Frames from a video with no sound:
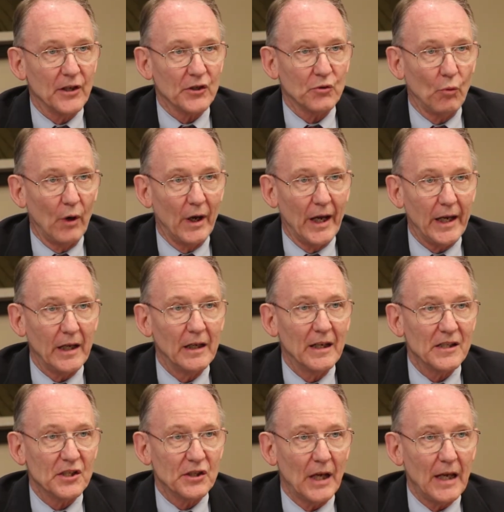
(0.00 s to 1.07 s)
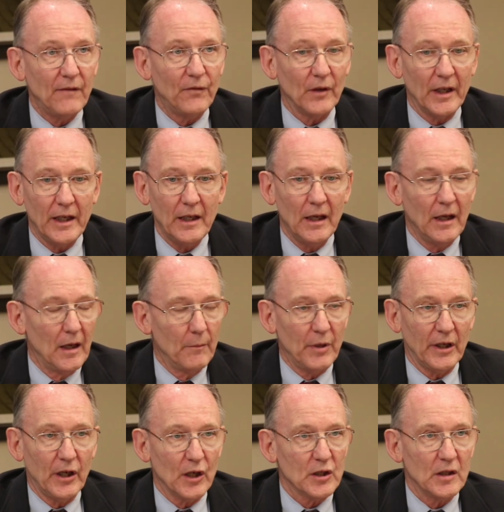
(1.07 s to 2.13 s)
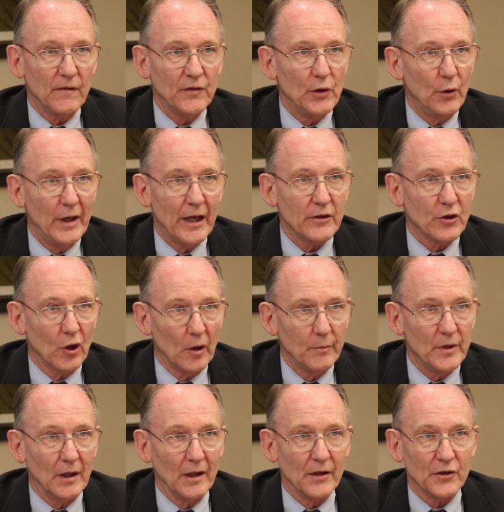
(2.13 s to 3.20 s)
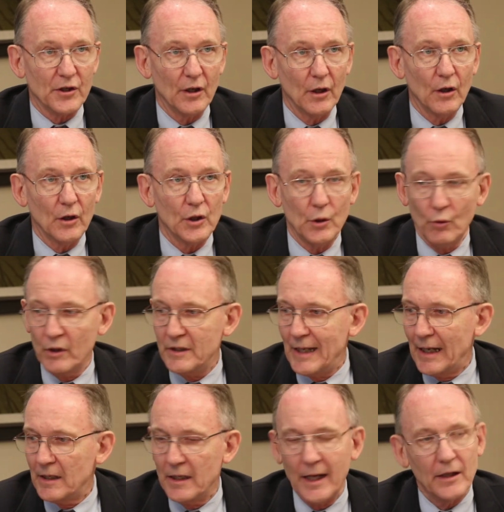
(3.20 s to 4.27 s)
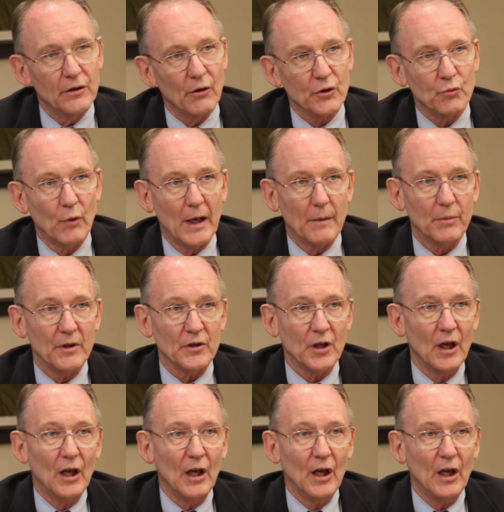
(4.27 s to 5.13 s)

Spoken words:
this way safely because if you hit turbulence, you would detonate those weapons.